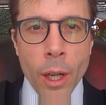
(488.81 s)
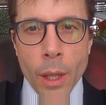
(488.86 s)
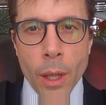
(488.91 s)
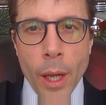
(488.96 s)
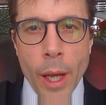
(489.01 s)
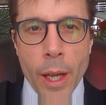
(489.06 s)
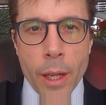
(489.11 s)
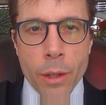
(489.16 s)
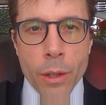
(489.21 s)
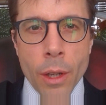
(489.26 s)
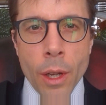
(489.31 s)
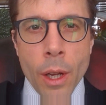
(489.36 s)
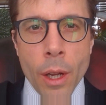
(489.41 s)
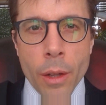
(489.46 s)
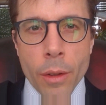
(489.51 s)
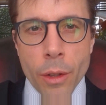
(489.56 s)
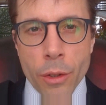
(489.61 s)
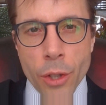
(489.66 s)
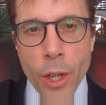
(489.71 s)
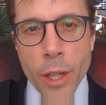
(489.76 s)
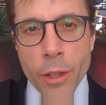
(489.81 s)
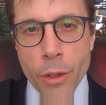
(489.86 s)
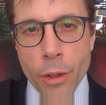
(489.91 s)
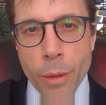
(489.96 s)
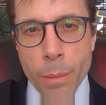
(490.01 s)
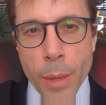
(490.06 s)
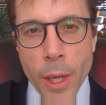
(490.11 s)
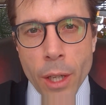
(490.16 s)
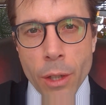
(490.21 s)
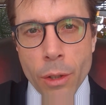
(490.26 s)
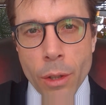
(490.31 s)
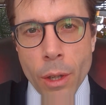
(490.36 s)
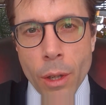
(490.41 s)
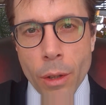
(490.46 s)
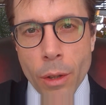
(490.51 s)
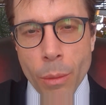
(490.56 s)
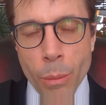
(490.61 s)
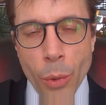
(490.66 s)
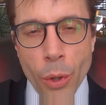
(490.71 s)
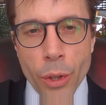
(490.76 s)
and the tighter the bound,
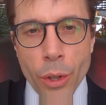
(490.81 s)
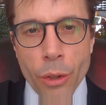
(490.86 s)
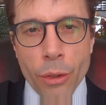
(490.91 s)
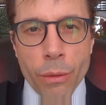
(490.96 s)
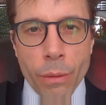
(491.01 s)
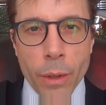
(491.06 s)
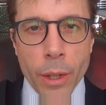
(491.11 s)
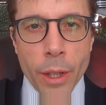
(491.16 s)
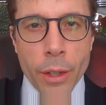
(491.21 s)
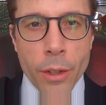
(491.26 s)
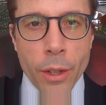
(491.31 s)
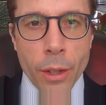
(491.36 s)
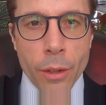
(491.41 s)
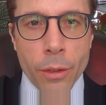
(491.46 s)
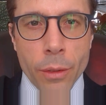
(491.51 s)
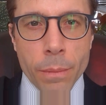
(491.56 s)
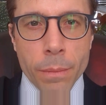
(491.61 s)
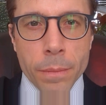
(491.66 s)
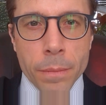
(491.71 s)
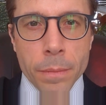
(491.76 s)
the more useful it is.